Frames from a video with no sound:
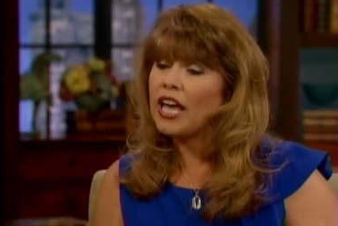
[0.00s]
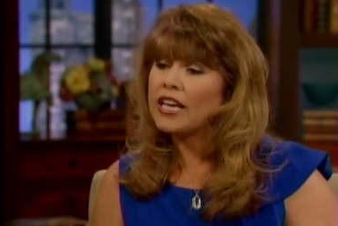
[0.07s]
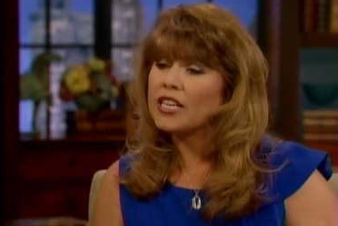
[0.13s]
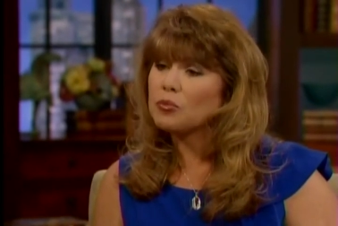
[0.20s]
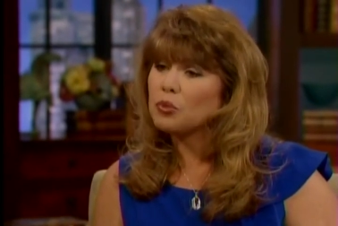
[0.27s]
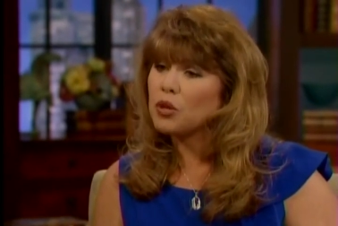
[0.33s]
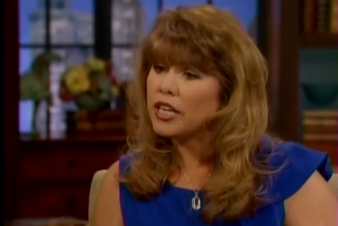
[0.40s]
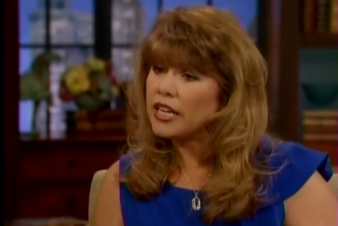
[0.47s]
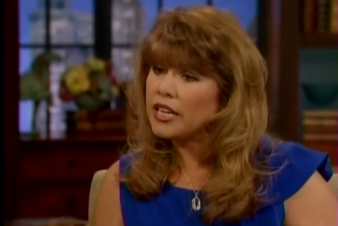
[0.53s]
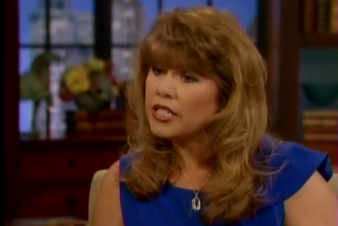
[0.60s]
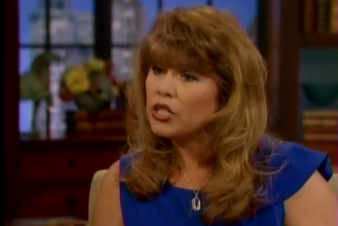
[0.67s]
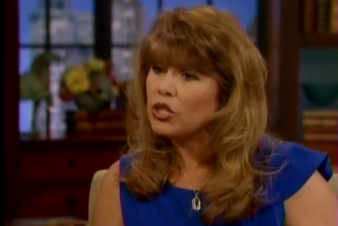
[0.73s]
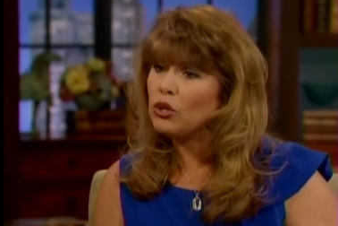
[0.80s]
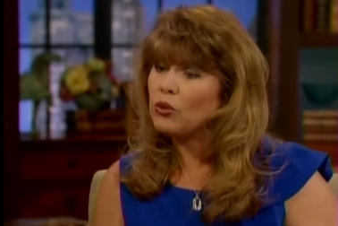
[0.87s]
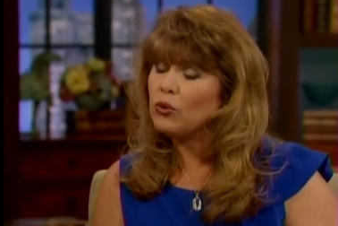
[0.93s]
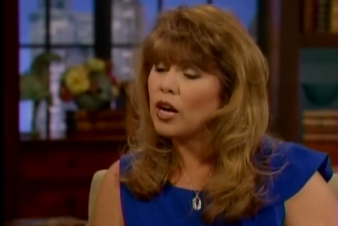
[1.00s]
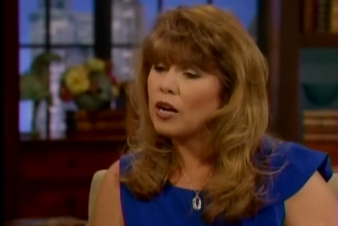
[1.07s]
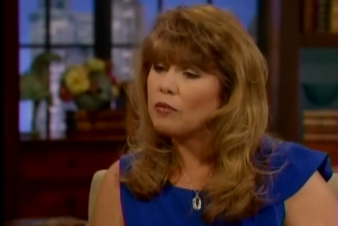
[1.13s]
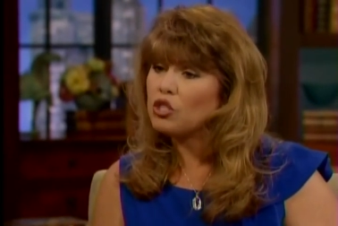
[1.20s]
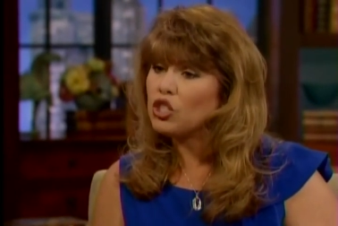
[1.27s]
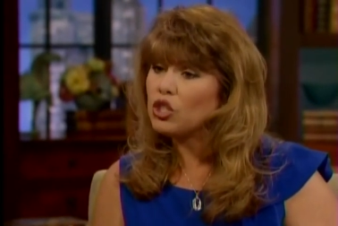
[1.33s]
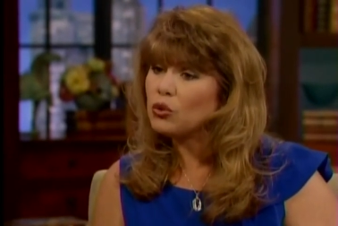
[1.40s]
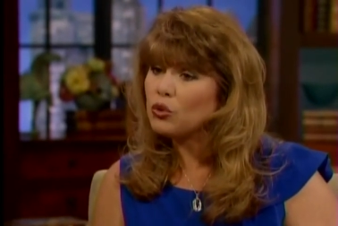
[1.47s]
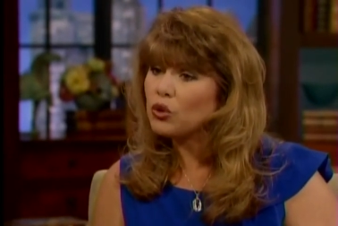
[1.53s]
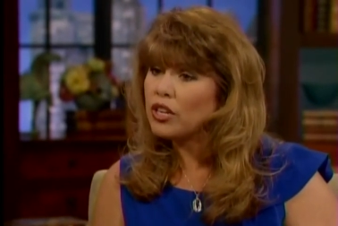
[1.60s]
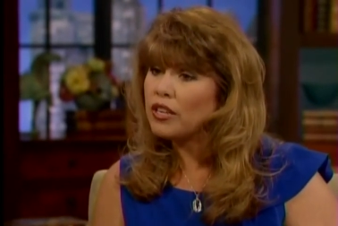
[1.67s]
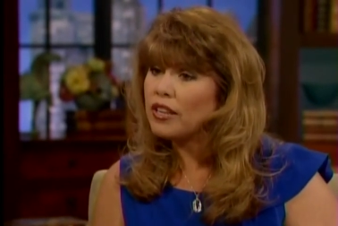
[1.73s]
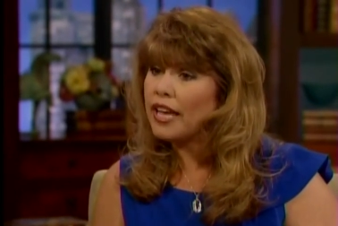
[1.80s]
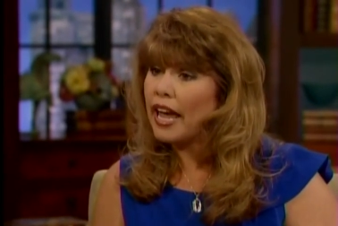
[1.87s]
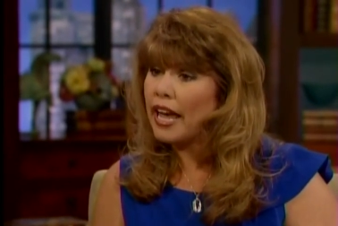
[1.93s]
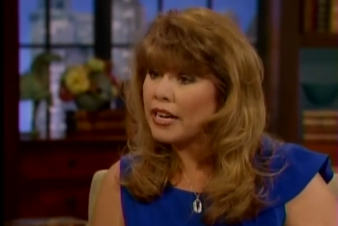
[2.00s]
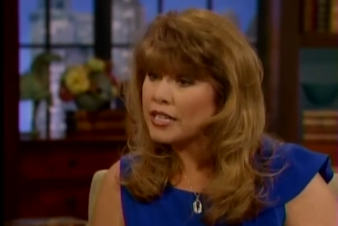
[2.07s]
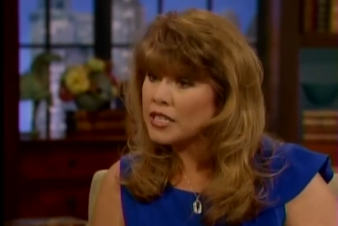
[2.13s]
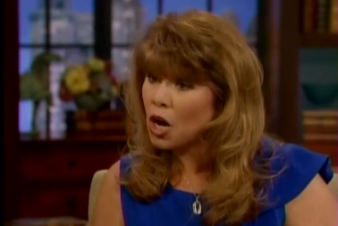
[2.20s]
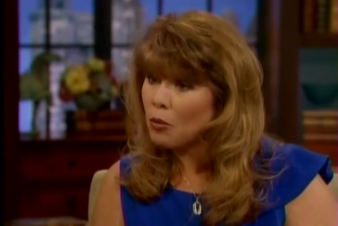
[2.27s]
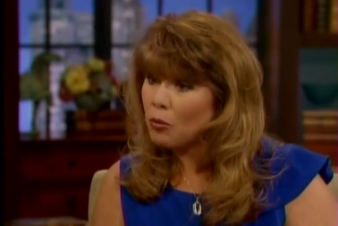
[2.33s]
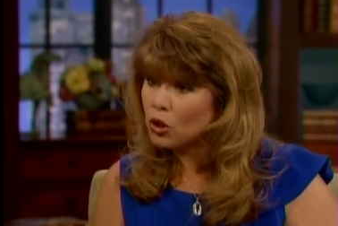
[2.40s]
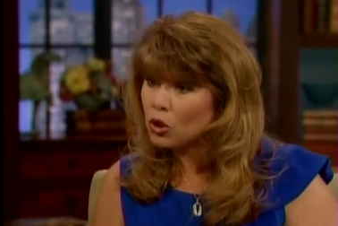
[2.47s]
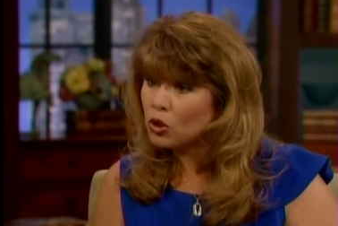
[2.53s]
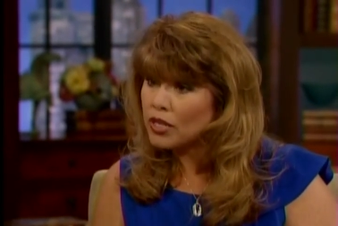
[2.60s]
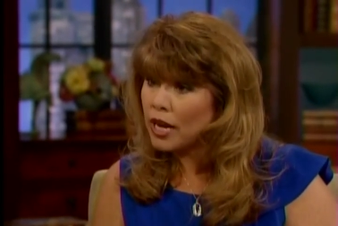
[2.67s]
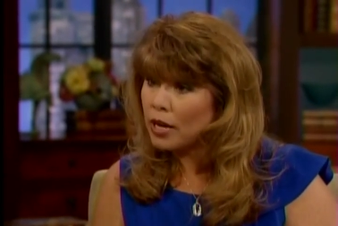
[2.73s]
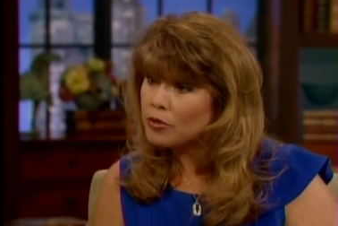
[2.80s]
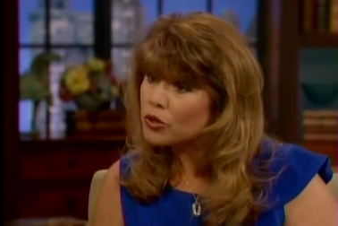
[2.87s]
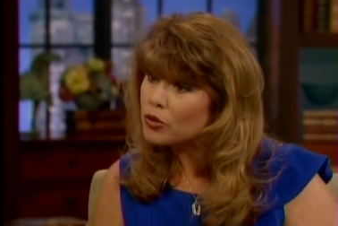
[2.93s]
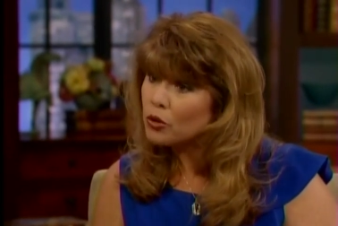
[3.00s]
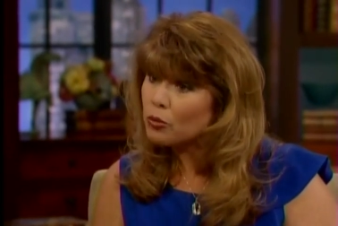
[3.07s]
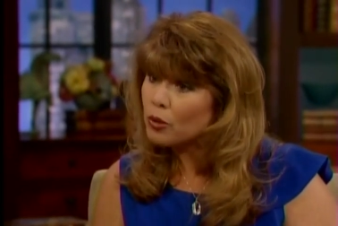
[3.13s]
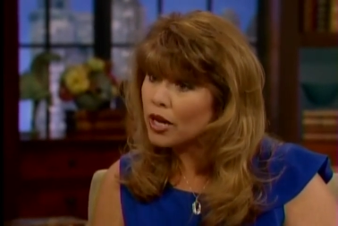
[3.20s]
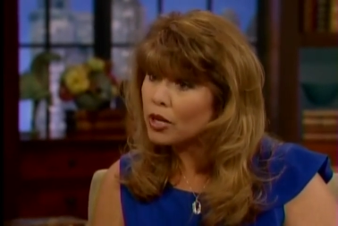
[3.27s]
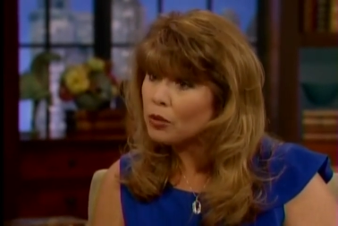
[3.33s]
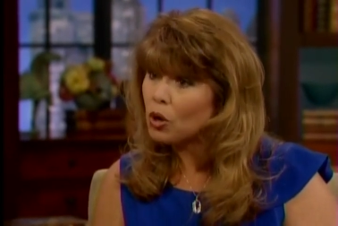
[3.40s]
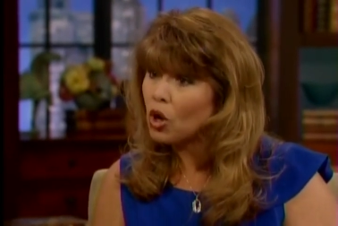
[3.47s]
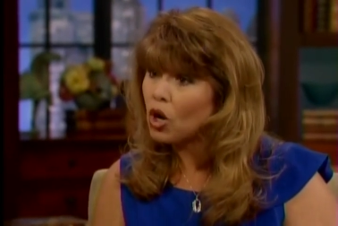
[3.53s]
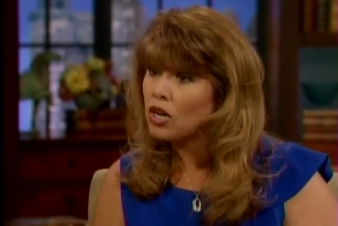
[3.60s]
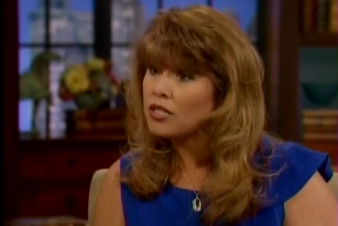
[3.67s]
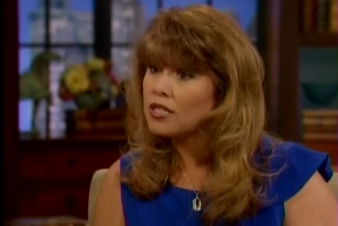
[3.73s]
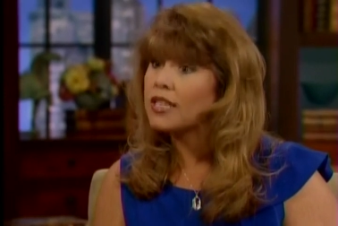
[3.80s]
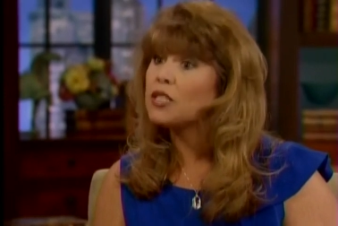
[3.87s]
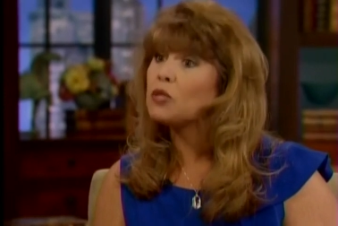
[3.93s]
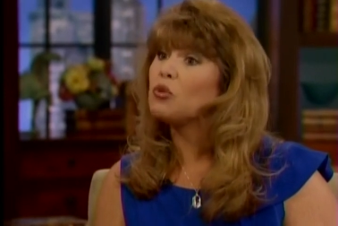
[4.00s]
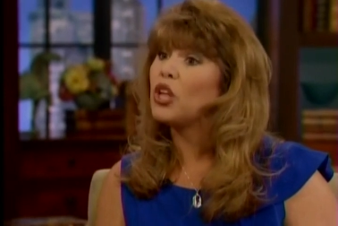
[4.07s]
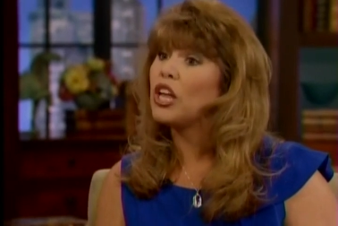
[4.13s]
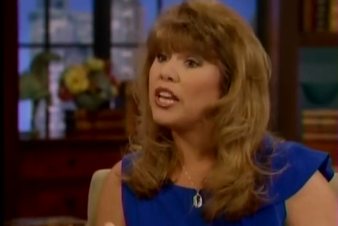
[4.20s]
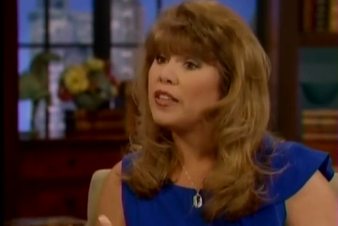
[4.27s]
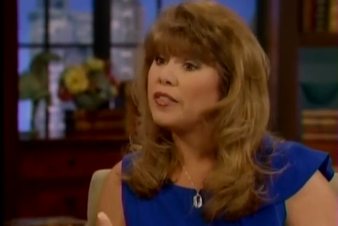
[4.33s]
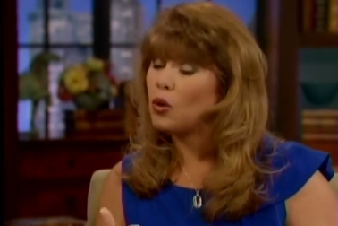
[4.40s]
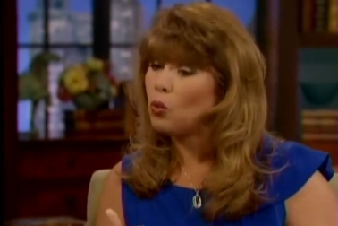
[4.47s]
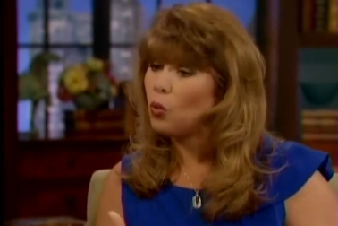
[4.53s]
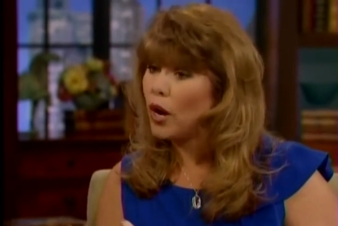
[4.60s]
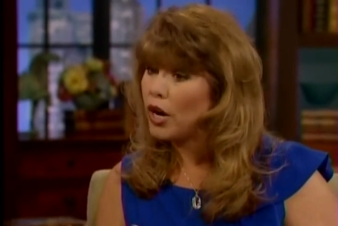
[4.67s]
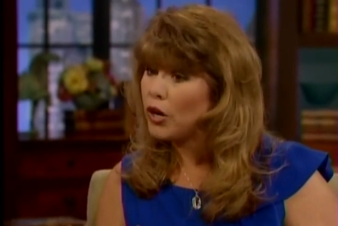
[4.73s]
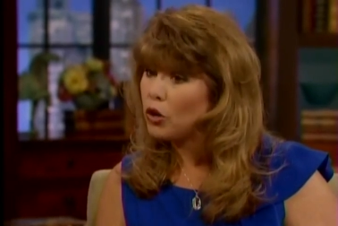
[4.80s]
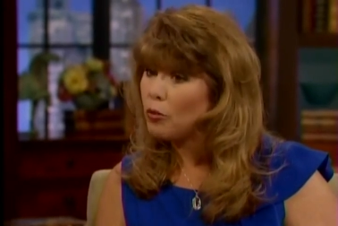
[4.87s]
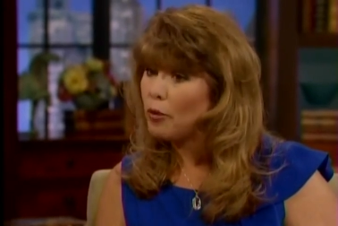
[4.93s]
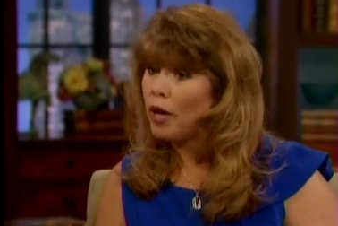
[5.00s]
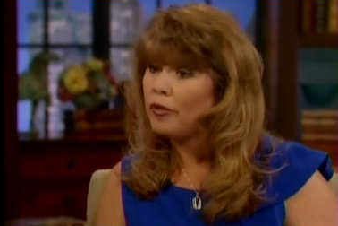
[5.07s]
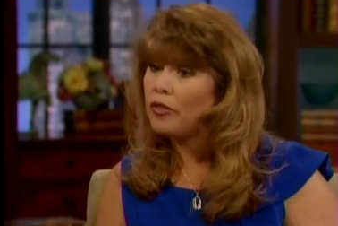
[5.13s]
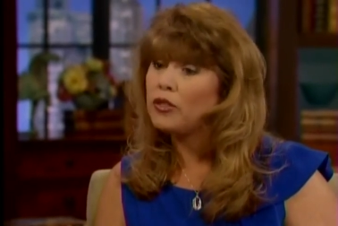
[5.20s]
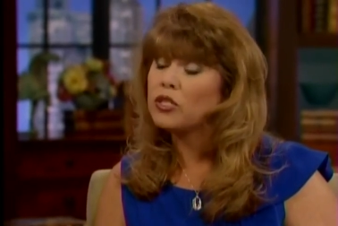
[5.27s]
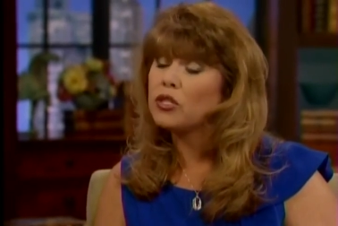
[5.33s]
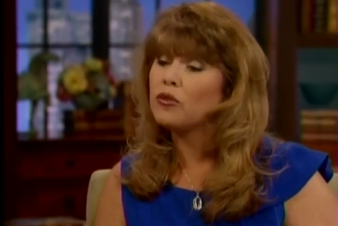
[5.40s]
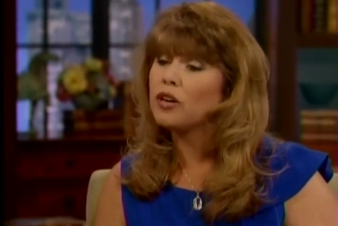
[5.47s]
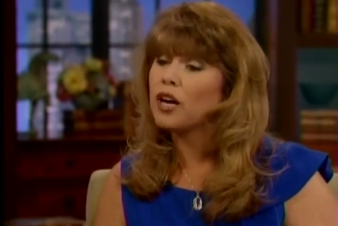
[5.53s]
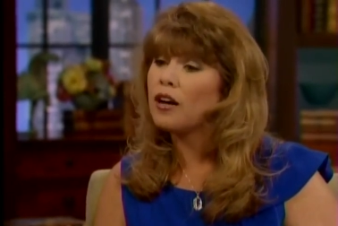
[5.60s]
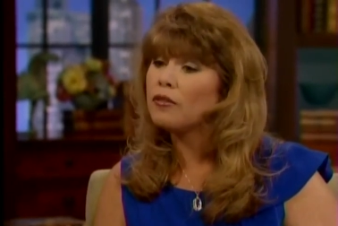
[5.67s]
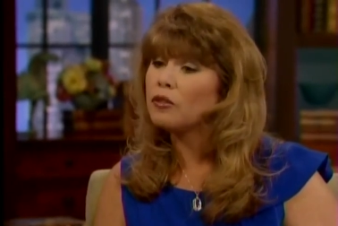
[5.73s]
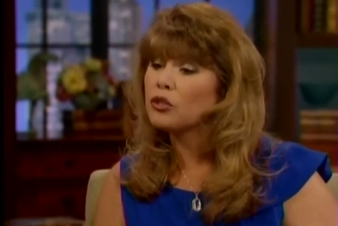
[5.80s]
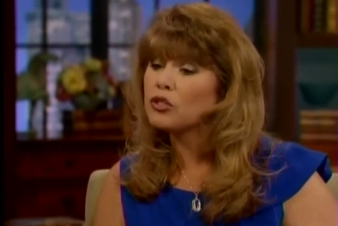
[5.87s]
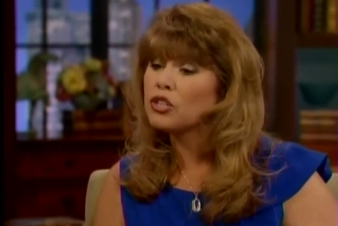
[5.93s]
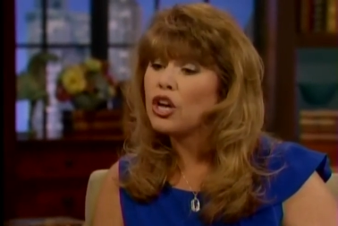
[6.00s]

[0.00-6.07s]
explaining to children the anatomical names of their body parts, explaining that wear your bathing suit covers,